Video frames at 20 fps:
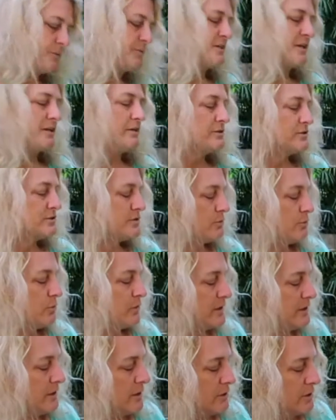saying? There's a
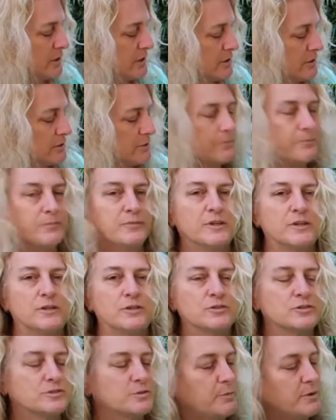window here that
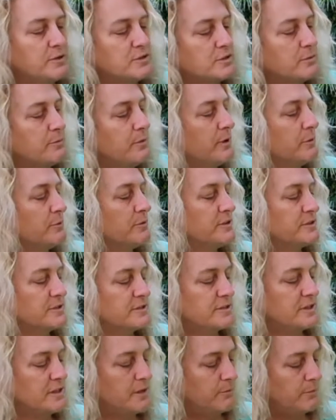you're supposed to be able to
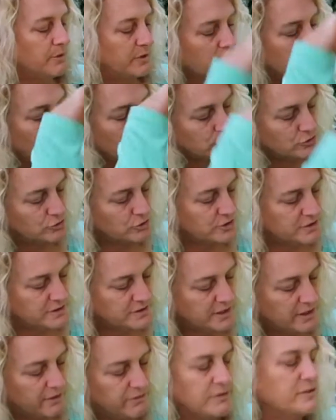see, but the cartridge is
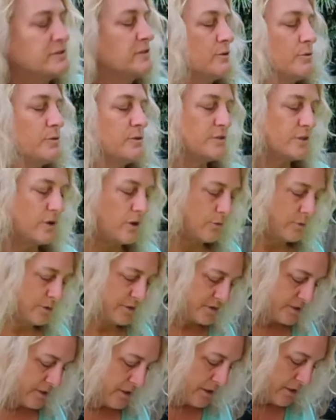heavy, so it's always
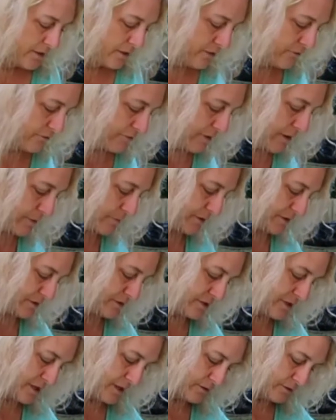flopping
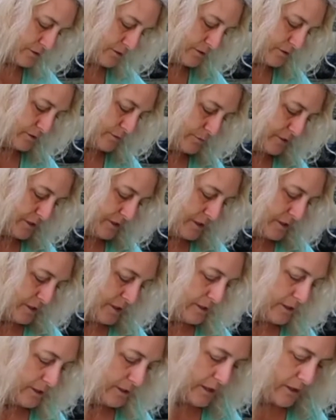down a little bit.
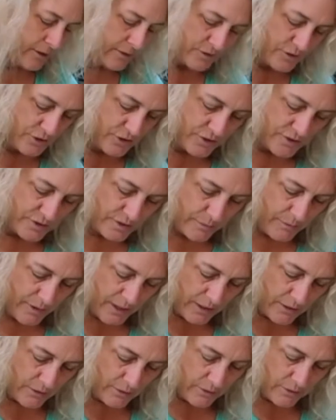Now it's just a
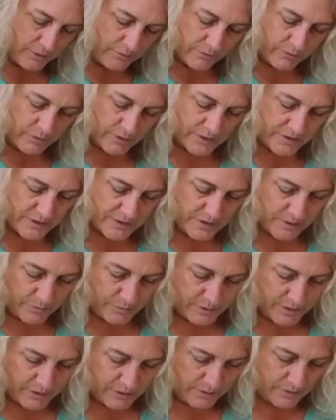matter of
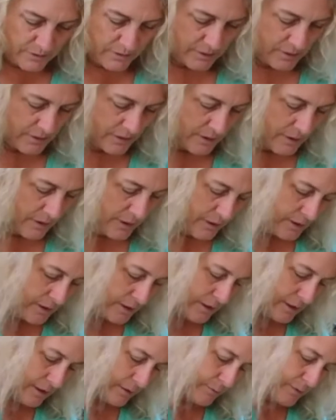re-zipping
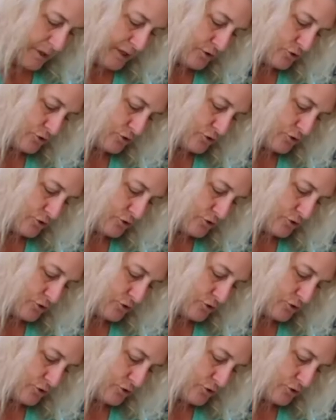and make